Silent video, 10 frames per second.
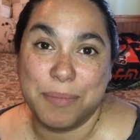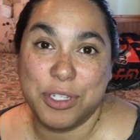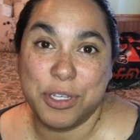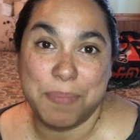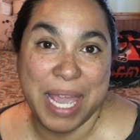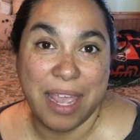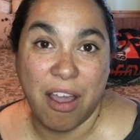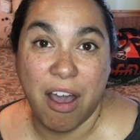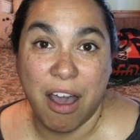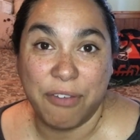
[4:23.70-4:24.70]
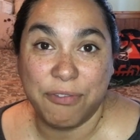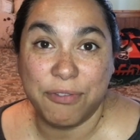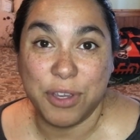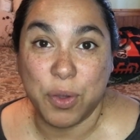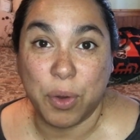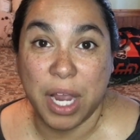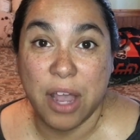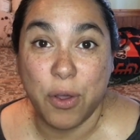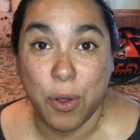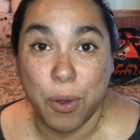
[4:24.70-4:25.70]
to pay off your
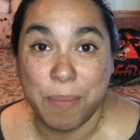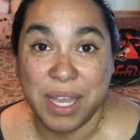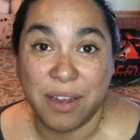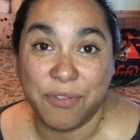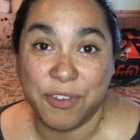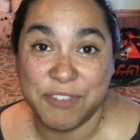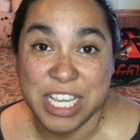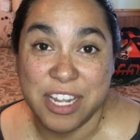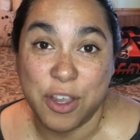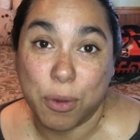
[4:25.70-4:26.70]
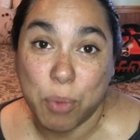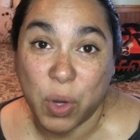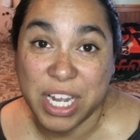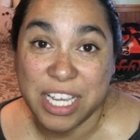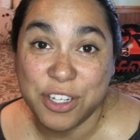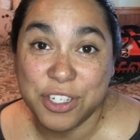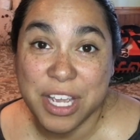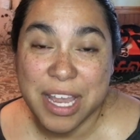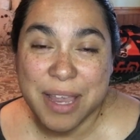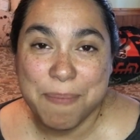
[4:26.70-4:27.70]
home in a 15-year mortgage,
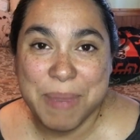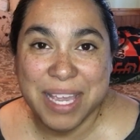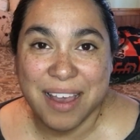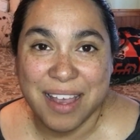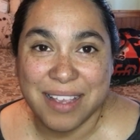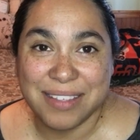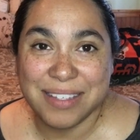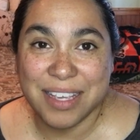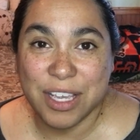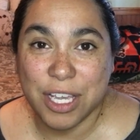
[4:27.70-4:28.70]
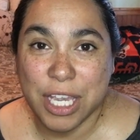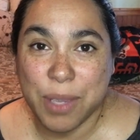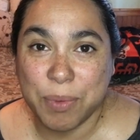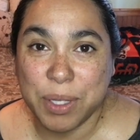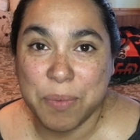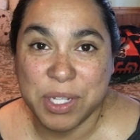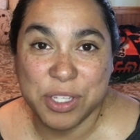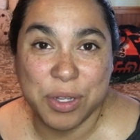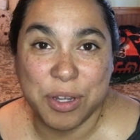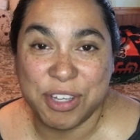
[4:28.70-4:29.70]
because he really
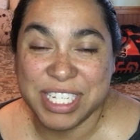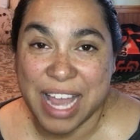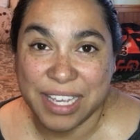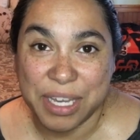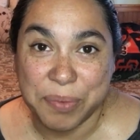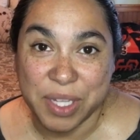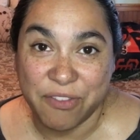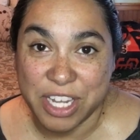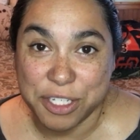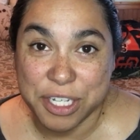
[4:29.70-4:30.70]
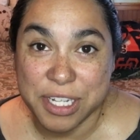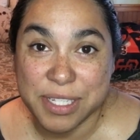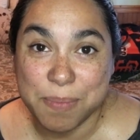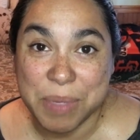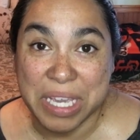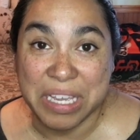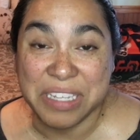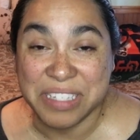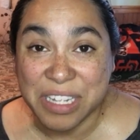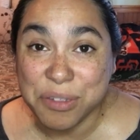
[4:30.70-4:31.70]
wants you to attack it with a vengeance,
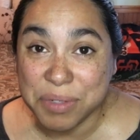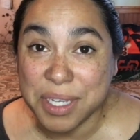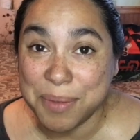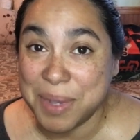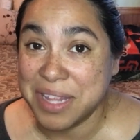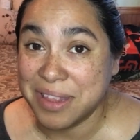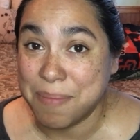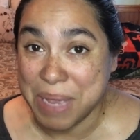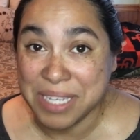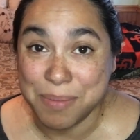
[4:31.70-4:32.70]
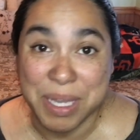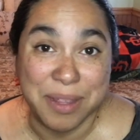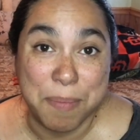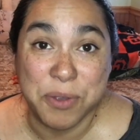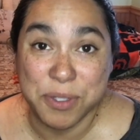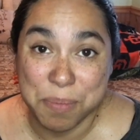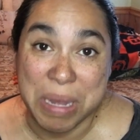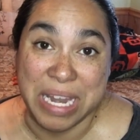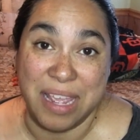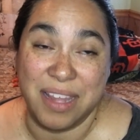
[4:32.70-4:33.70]
because that's really when the banks make the most
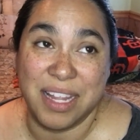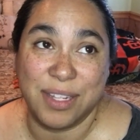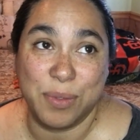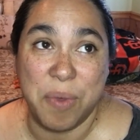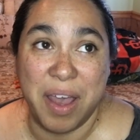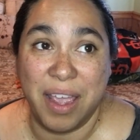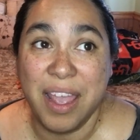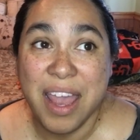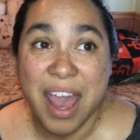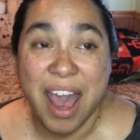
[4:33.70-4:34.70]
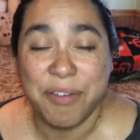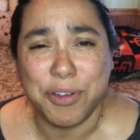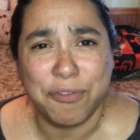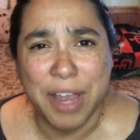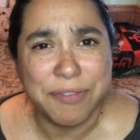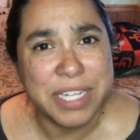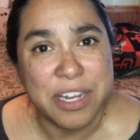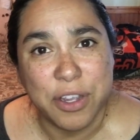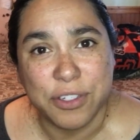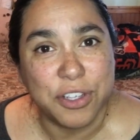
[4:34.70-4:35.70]
money. And that's why after
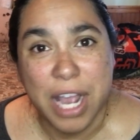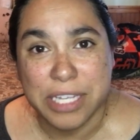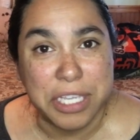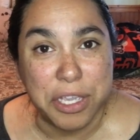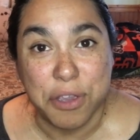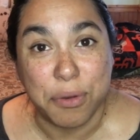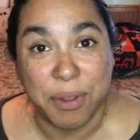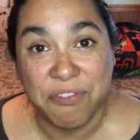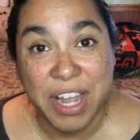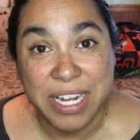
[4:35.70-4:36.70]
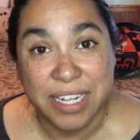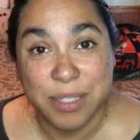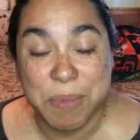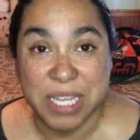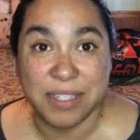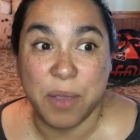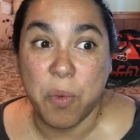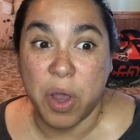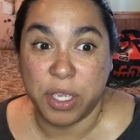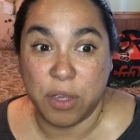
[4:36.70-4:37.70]
5-10 years, they're asking you to refinance, because they
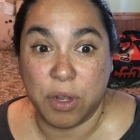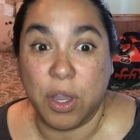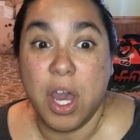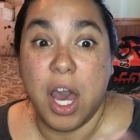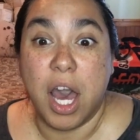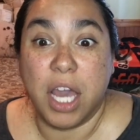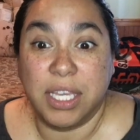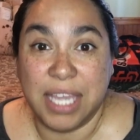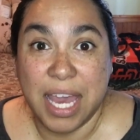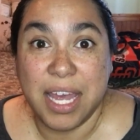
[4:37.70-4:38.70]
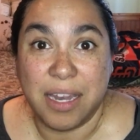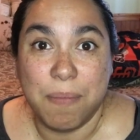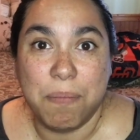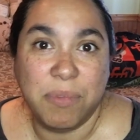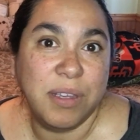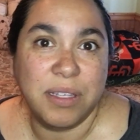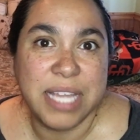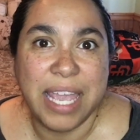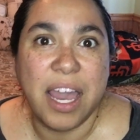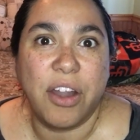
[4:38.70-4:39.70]
want you to, again,
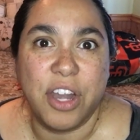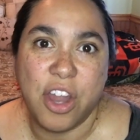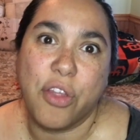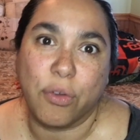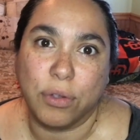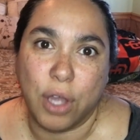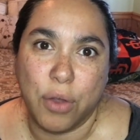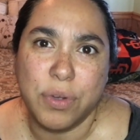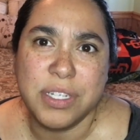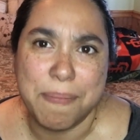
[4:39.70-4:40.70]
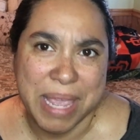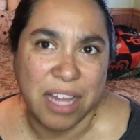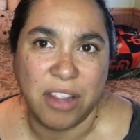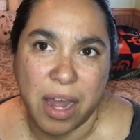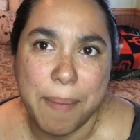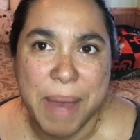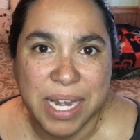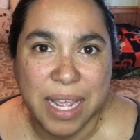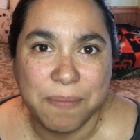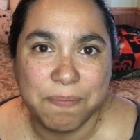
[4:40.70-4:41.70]
take out another loan to make a lot of
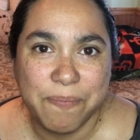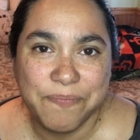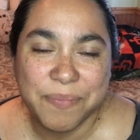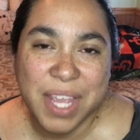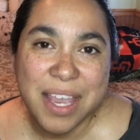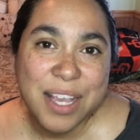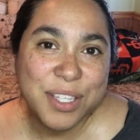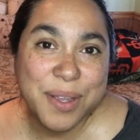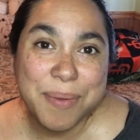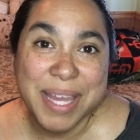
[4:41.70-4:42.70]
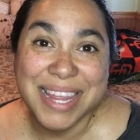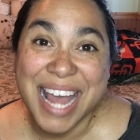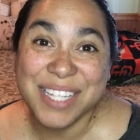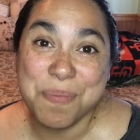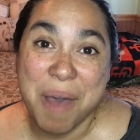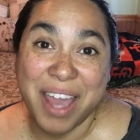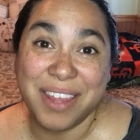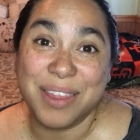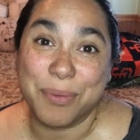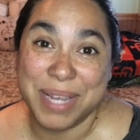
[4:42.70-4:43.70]
money. So anyway, that's my
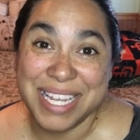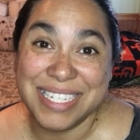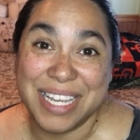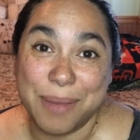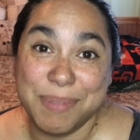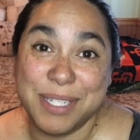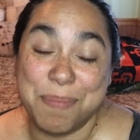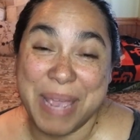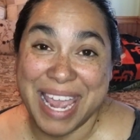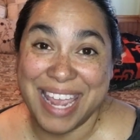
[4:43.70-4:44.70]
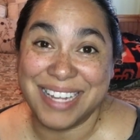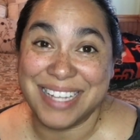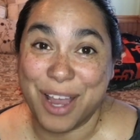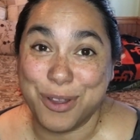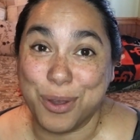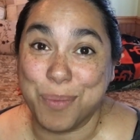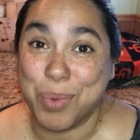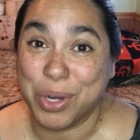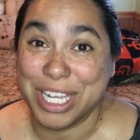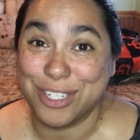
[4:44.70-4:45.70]
3 tips to paying down your
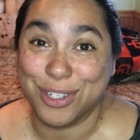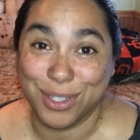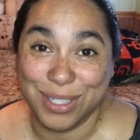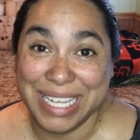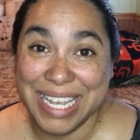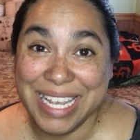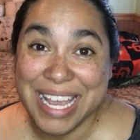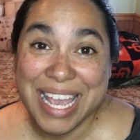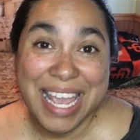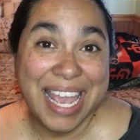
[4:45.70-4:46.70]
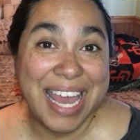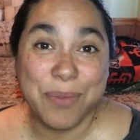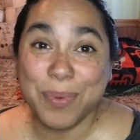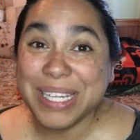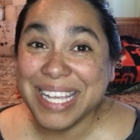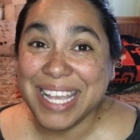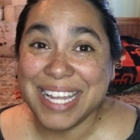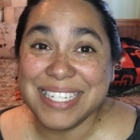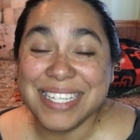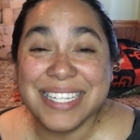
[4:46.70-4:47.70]
mortgage early. And really,
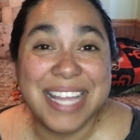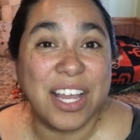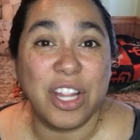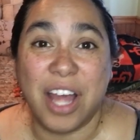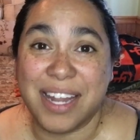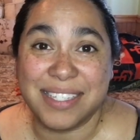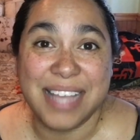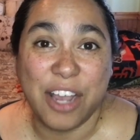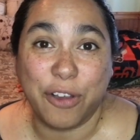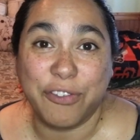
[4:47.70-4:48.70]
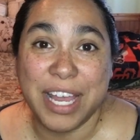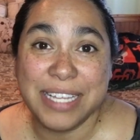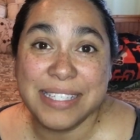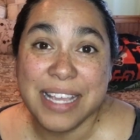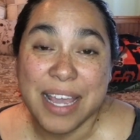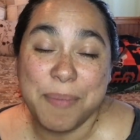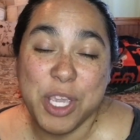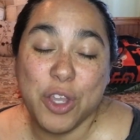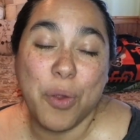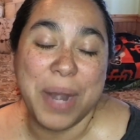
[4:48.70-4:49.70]
it doesn't take a lot of sacrifice.
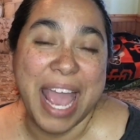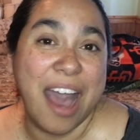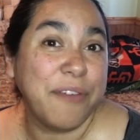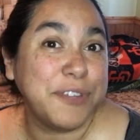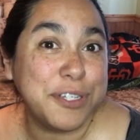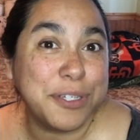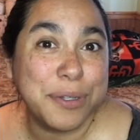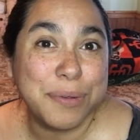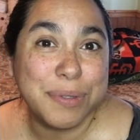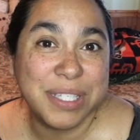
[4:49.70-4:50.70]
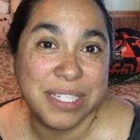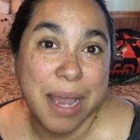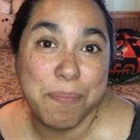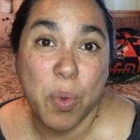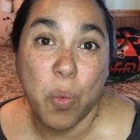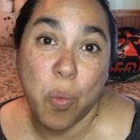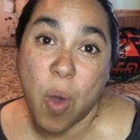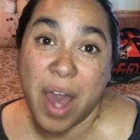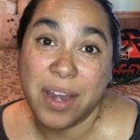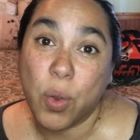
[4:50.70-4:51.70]
You don't have to do step
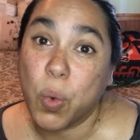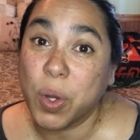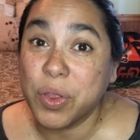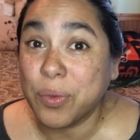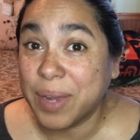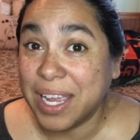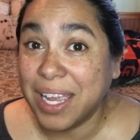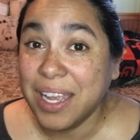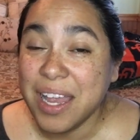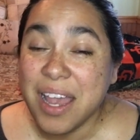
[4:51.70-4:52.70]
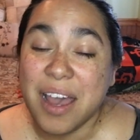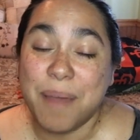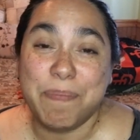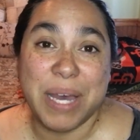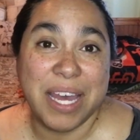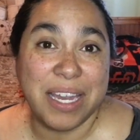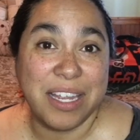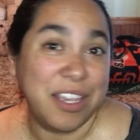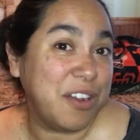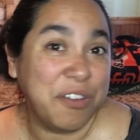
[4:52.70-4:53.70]
1 or 3, but
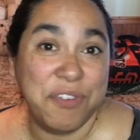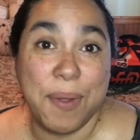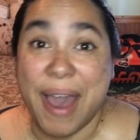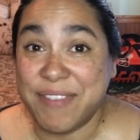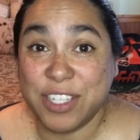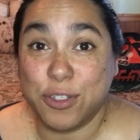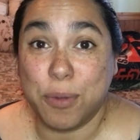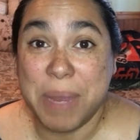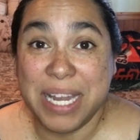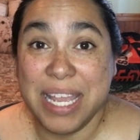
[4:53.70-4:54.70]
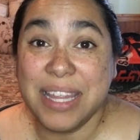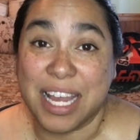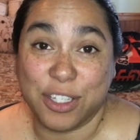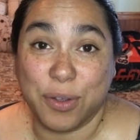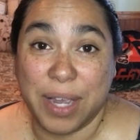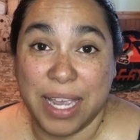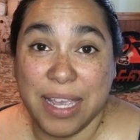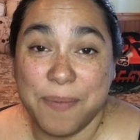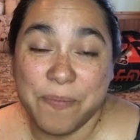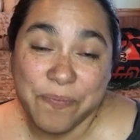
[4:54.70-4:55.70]
if you have extra money, that's
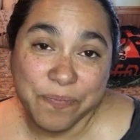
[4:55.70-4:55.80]
great.